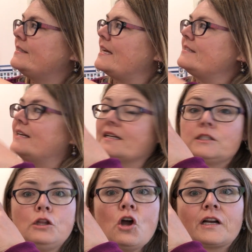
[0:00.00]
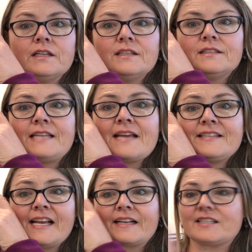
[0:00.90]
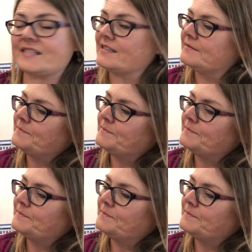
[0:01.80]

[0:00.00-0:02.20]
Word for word: Day six, look, day six.